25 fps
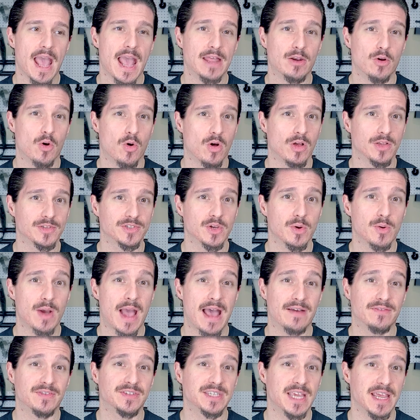and also
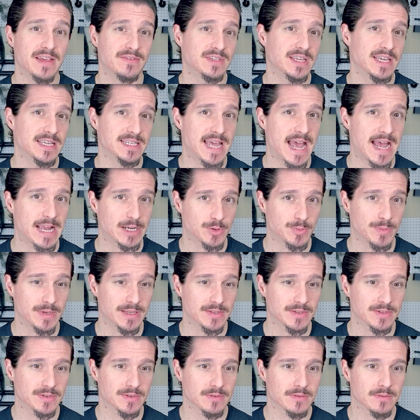have safety
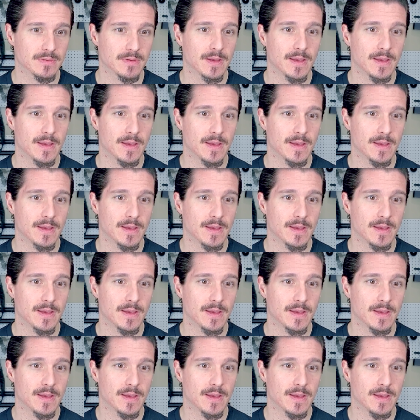attachments.